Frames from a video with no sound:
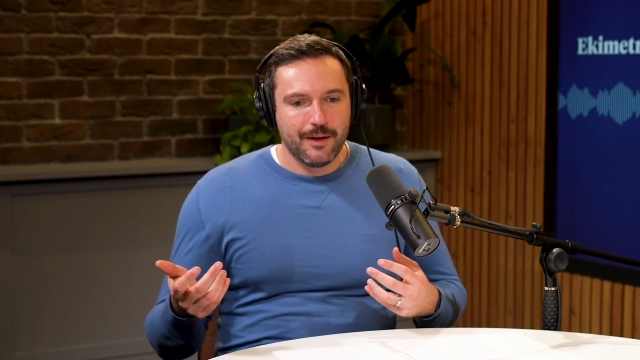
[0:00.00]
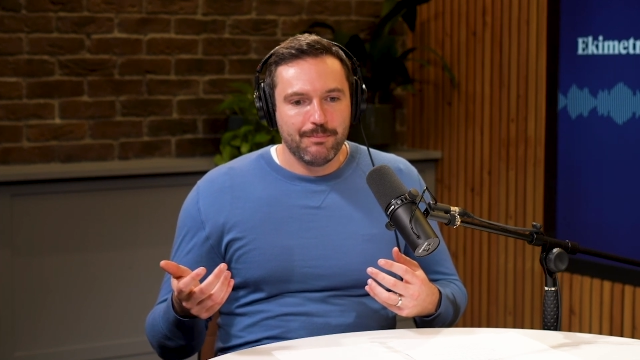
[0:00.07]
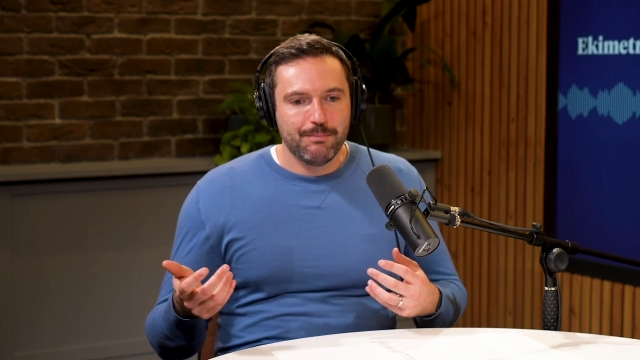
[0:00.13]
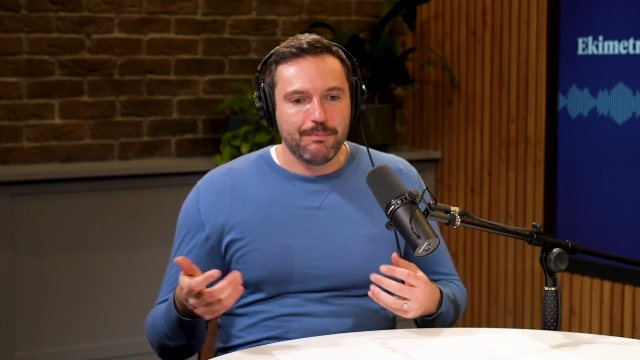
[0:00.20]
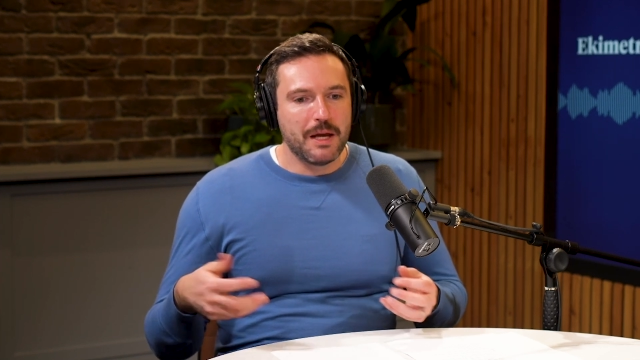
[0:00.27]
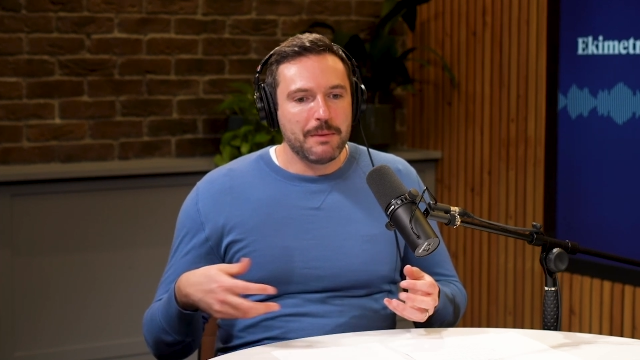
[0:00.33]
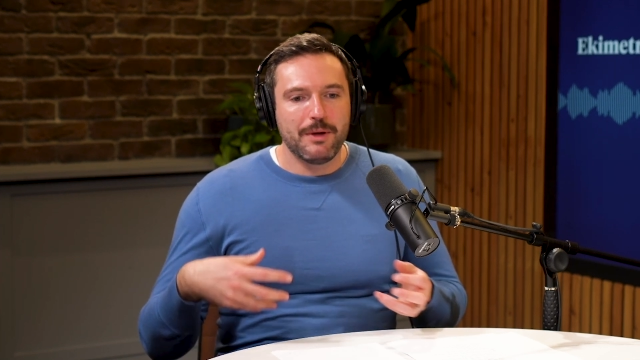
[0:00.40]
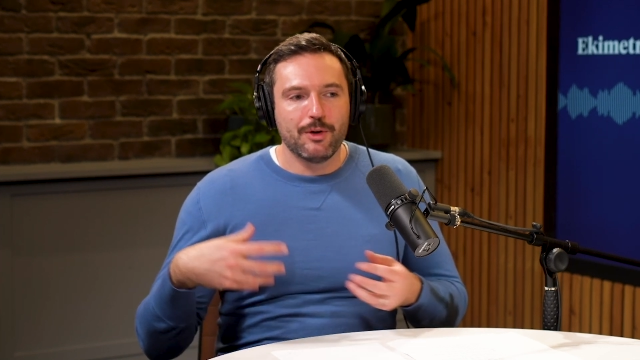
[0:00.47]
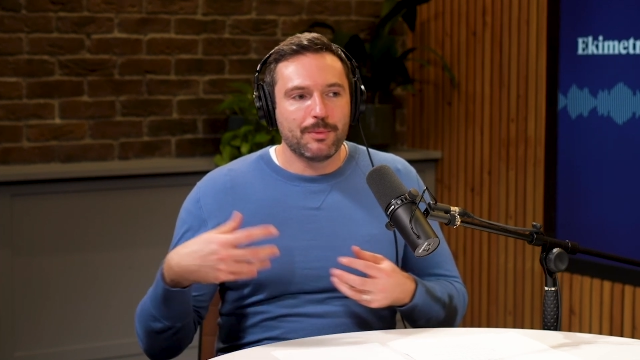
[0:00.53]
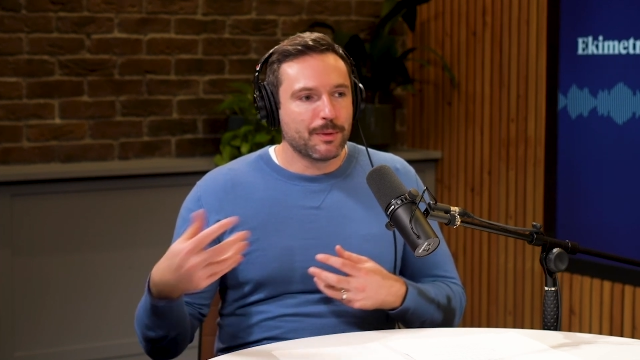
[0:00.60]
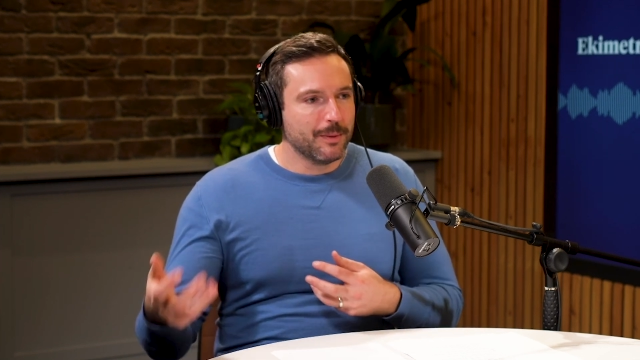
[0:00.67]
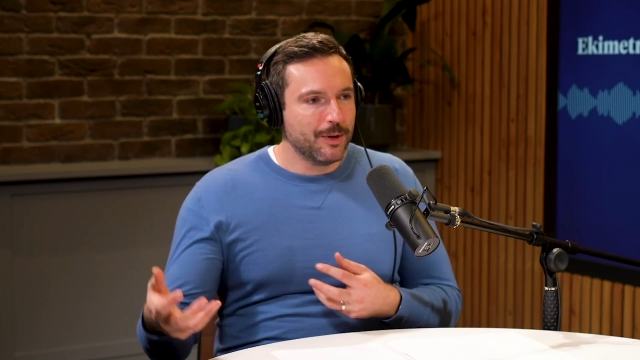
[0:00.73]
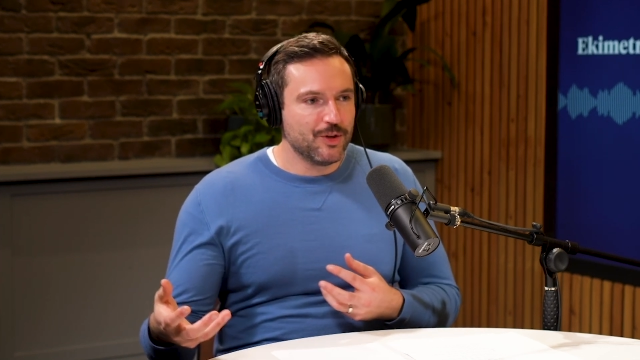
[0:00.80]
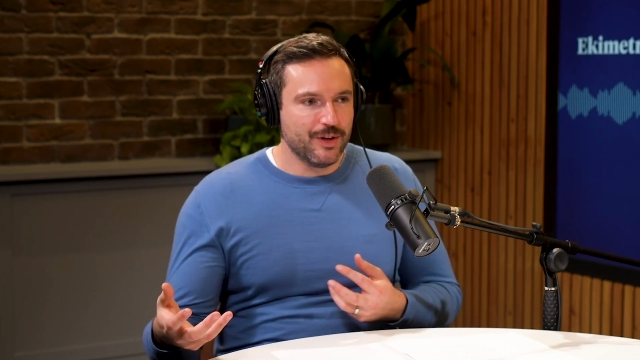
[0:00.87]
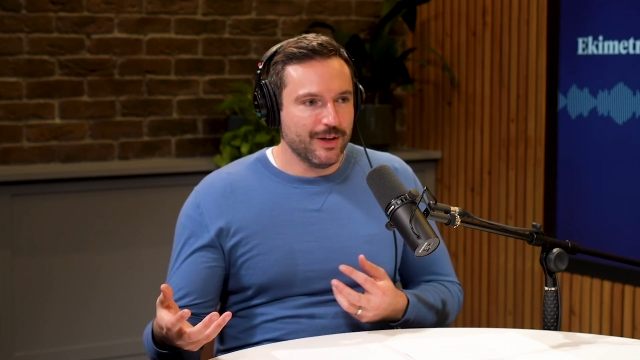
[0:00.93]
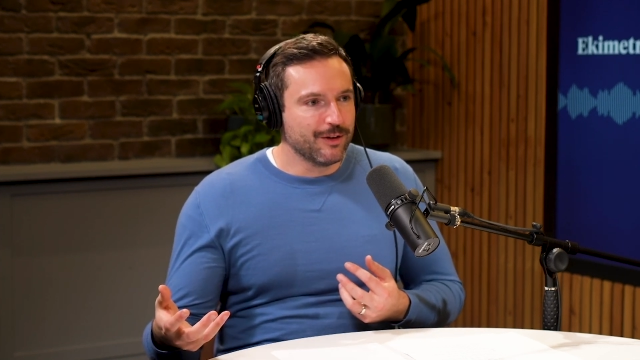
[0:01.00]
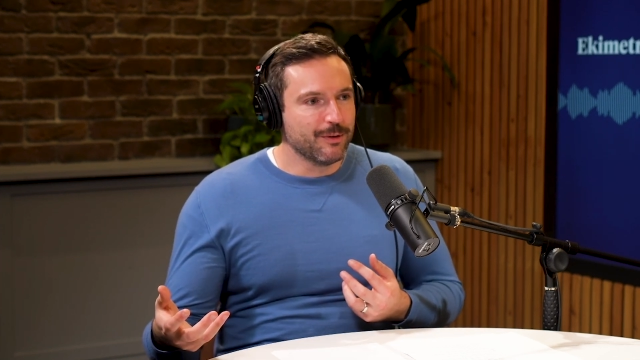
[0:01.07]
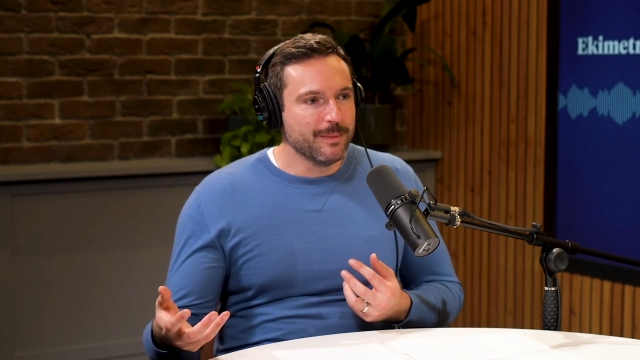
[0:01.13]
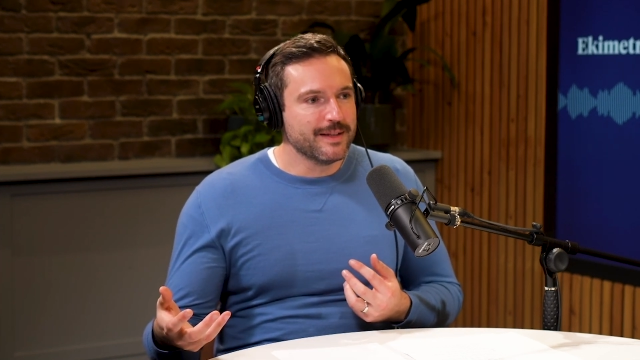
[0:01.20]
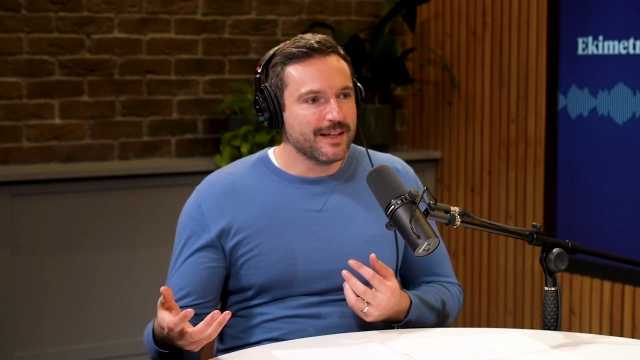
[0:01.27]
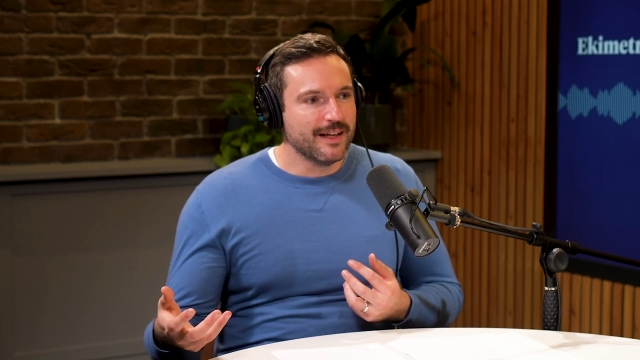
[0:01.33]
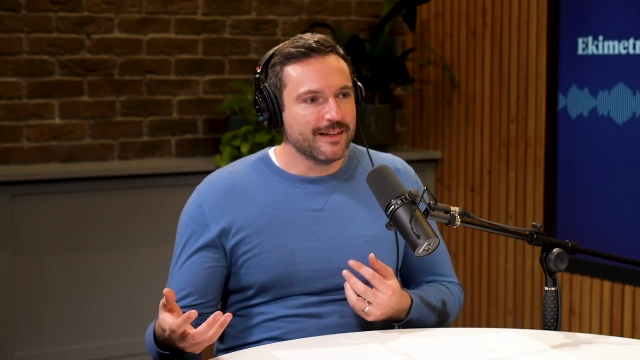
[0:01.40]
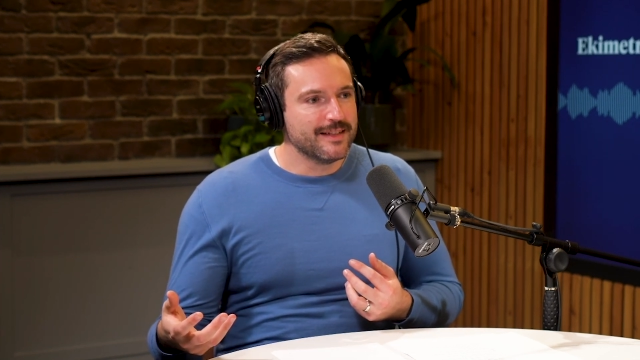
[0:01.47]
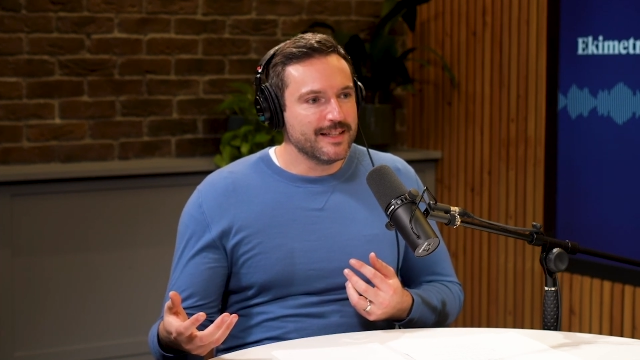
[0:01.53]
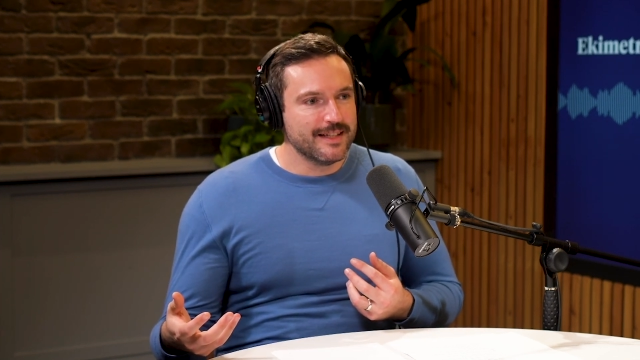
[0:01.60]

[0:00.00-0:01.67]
maybe your promotional incrementality